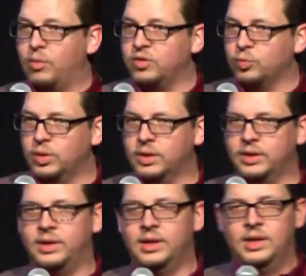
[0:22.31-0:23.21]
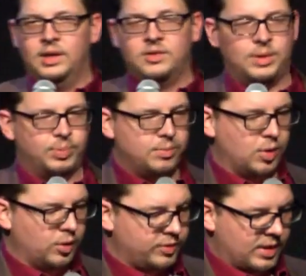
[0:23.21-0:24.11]
was really deeply
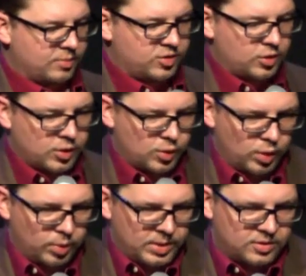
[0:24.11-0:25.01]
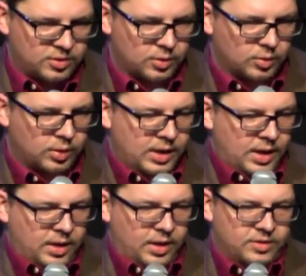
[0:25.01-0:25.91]
moved, and I'm sure you will be too.
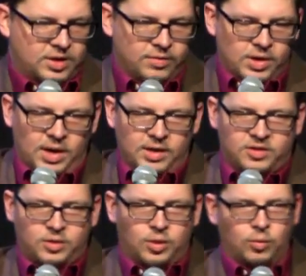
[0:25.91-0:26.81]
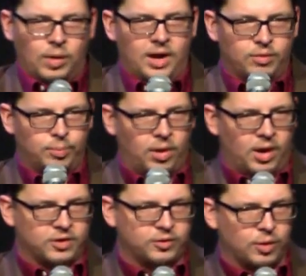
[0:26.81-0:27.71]
Let's give a nice round of
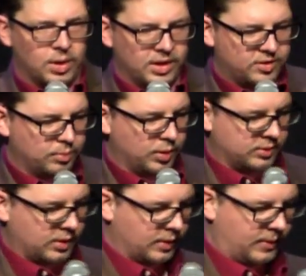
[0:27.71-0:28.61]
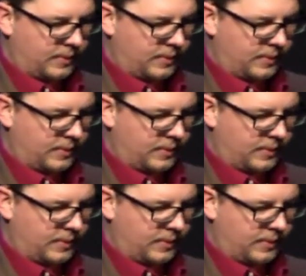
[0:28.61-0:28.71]
applause for Melissa Buchta.